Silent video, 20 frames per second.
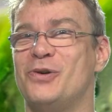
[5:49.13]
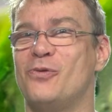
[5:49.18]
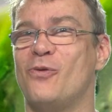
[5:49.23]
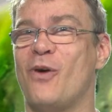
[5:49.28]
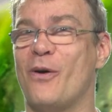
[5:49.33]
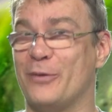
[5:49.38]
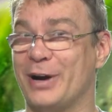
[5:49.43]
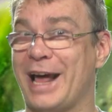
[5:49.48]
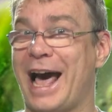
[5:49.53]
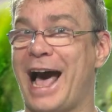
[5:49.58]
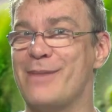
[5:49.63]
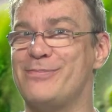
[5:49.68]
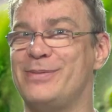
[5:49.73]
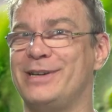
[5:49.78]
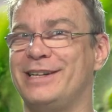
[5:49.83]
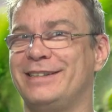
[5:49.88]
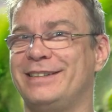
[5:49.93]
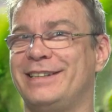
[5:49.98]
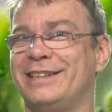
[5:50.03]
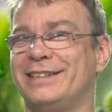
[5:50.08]
what would
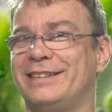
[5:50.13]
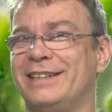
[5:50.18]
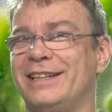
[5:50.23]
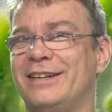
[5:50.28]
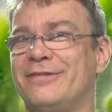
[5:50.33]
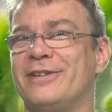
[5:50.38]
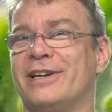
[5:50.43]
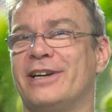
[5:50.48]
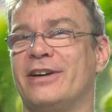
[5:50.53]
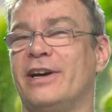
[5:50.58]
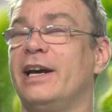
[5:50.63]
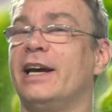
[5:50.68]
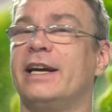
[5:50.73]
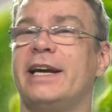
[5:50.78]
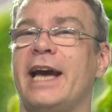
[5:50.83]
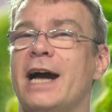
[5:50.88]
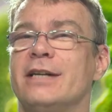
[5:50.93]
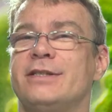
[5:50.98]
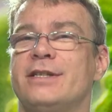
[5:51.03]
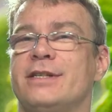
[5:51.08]
happen, to see if it
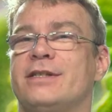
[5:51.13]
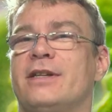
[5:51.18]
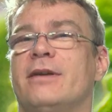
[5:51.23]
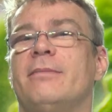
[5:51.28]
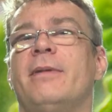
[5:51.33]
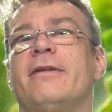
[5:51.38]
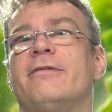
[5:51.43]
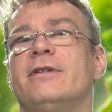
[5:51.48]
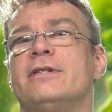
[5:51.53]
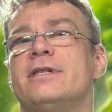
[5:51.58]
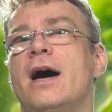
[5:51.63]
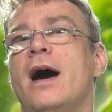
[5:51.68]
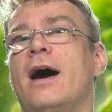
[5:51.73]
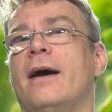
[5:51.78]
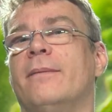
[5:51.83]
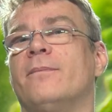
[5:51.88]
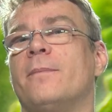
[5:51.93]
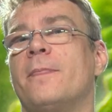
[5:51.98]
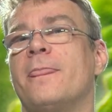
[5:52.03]
catches them every time.